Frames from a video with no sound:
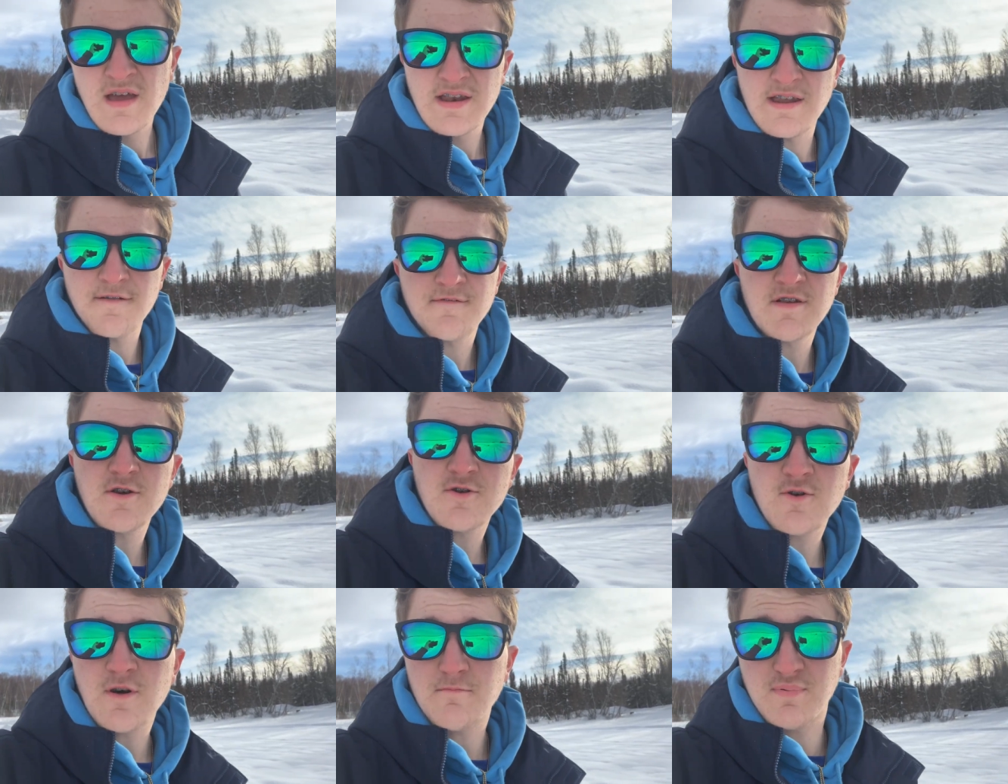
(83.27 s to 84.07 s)
Now, if you don't
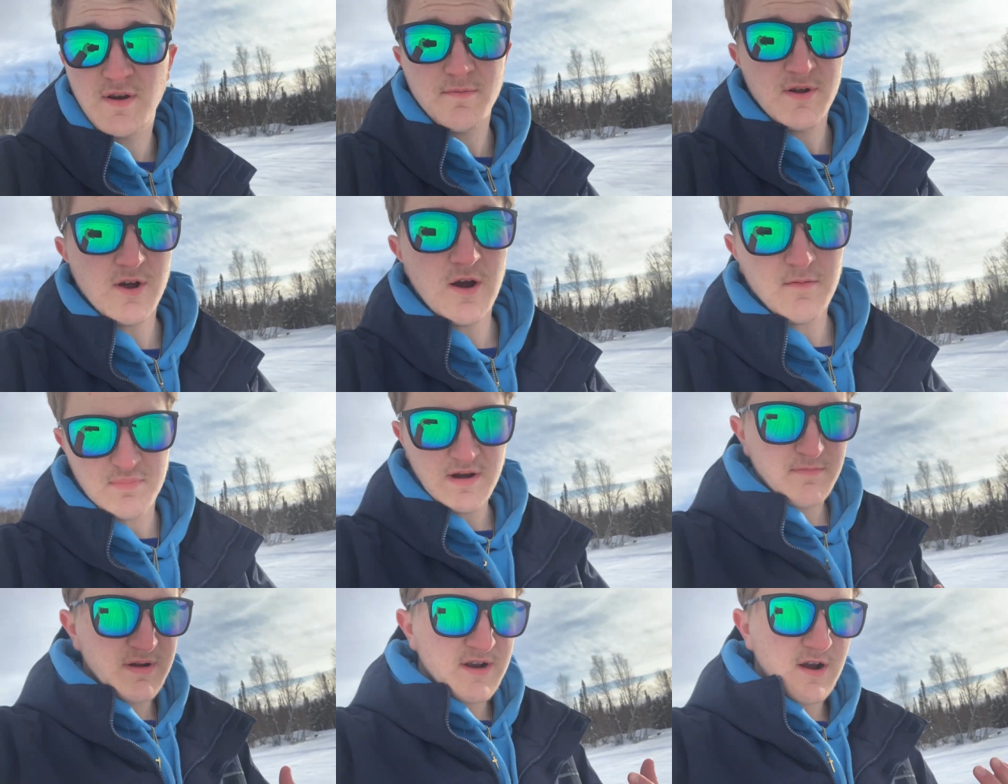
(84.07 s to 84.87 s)
know what burbot are,
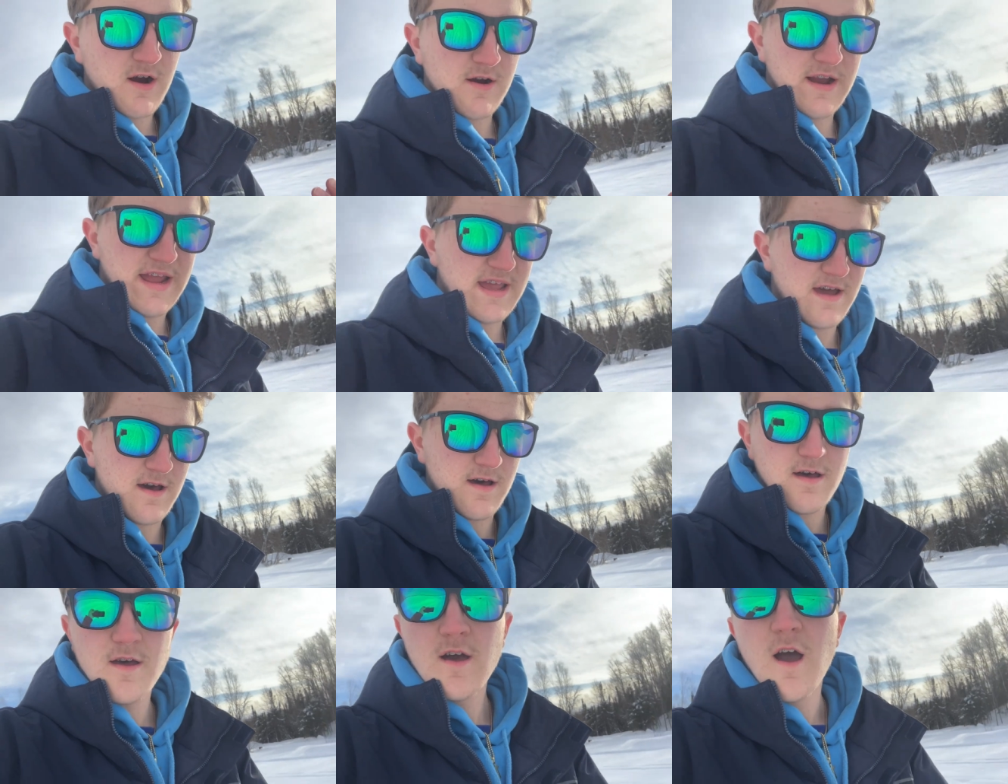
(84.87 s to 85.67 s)
burbot are a uh,
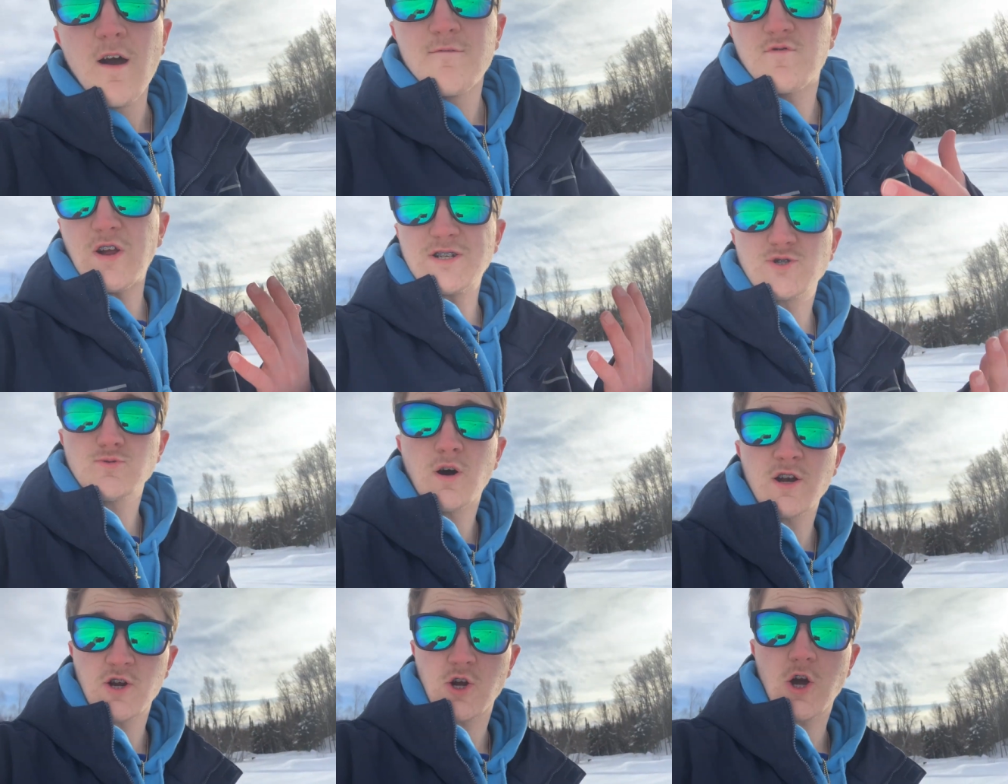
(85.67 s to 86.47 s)

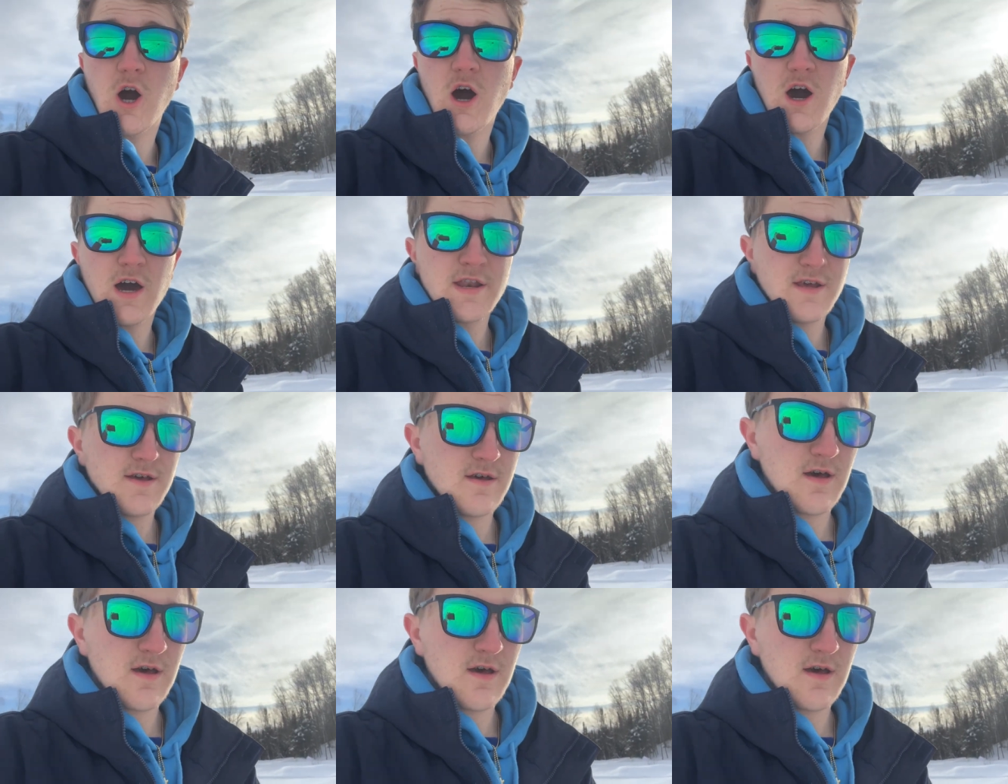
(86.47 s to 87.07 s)
freshwater cod.